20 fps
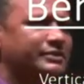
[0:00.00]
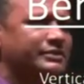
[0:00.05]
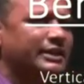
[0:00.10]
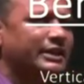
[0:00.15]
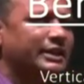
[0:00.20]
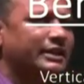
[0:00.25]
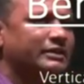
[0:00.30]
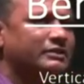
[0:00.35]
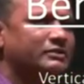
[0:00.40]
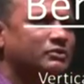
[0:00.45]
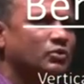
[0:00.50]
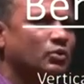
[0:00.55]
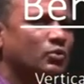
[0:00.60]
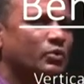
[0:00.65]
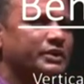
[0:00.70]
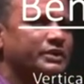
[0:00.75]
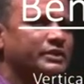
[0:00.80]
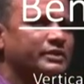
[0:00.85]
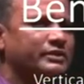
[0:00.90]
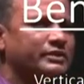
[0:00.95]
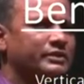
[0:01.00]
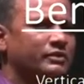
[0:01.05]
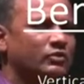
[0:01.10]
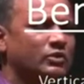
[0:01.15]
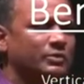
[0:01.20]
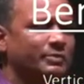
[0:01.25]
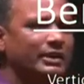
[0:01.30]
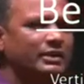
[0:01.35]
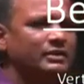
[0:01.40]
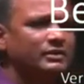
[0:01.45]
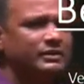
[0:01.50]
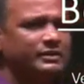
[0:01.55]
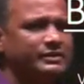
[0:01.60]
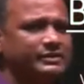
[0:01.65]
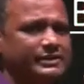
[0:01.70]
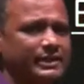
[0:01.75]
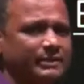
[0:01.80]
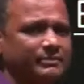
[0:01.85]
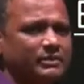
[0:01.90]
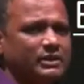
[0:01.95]
I took over here would be
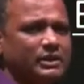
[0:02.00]
same.